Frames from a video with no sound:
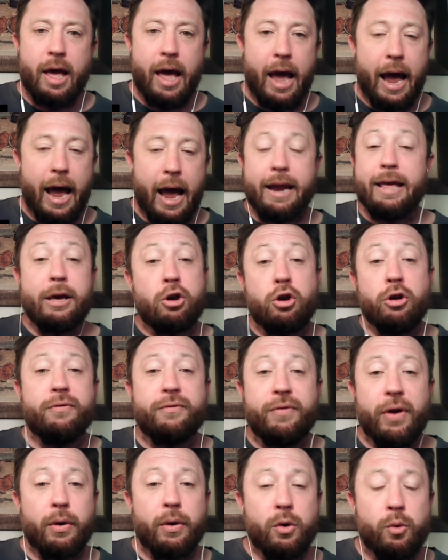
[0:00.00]
and he could
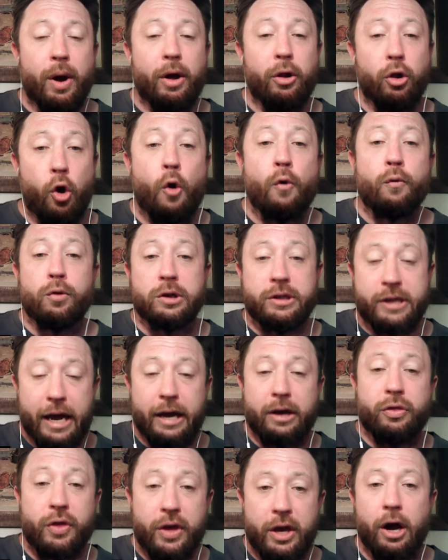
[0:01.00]
very well
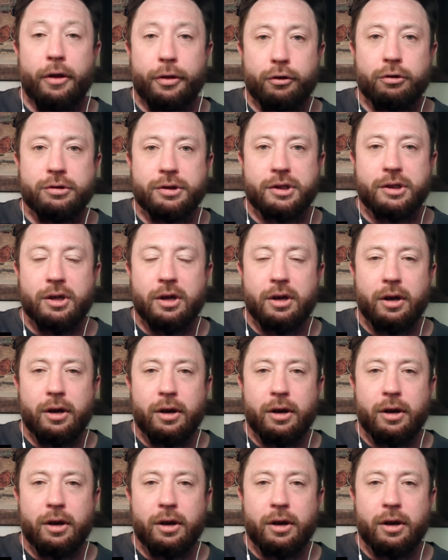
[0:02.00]
overtake the others.